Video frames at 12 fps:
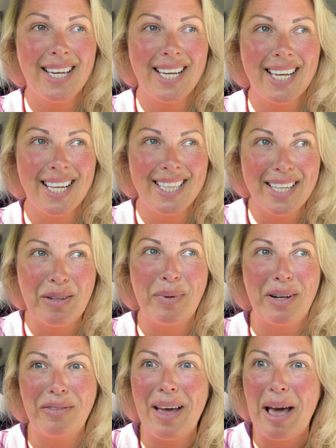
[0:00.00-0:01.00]
a little
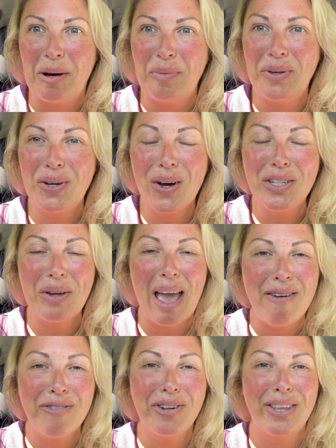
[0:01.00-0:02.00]
bit of help. You can't do
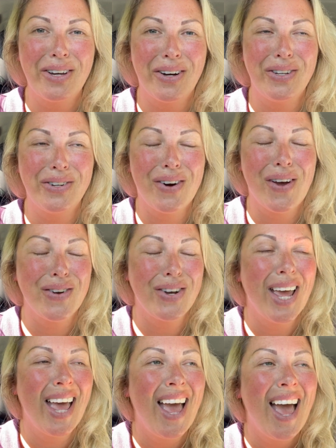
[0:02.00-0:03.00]
everything on your
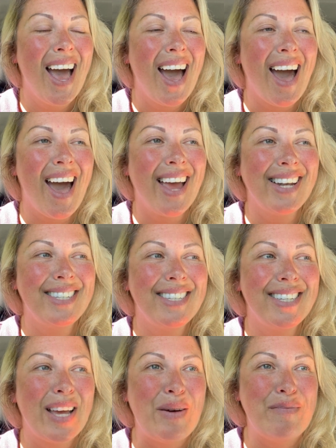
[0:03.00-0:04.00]
own,
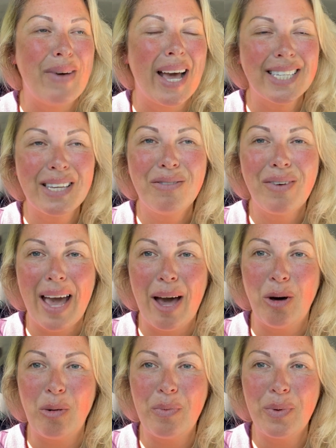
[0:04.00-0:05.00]
and asking for
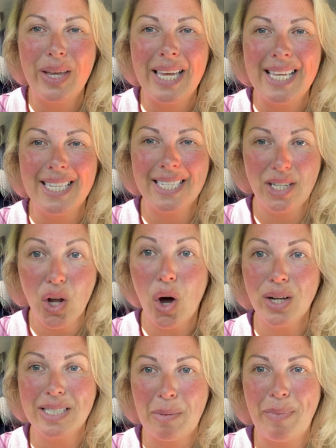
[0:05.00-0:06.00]
help is
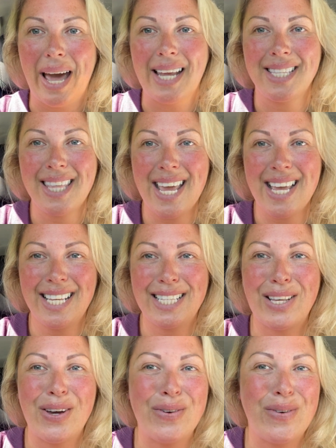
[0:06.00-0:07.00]
not a bad thing.
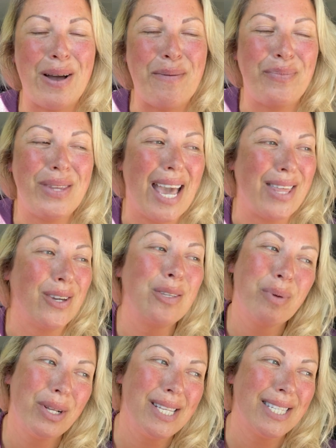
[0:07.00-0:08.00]
So yeah,
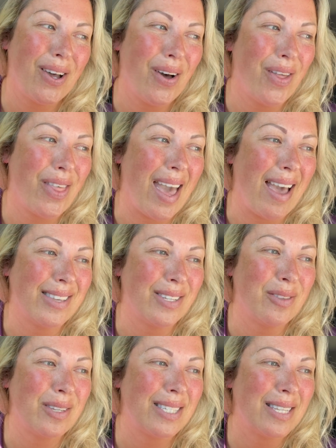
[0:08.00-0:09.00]
those buttons are there.
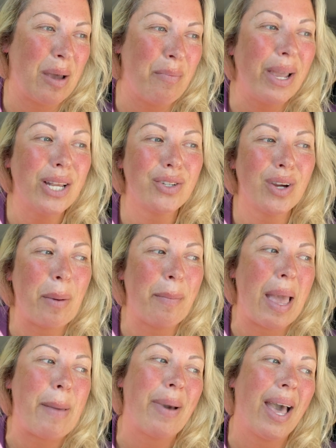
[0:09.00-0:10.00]
So there's Patreon,
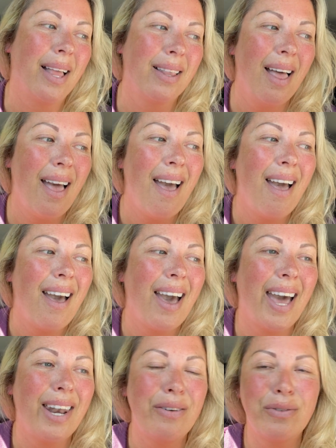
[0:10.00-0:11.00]
PayPal,
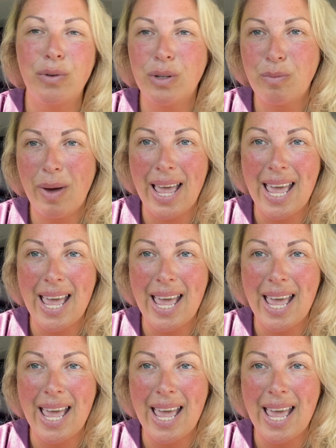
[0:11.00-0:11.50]
and of course my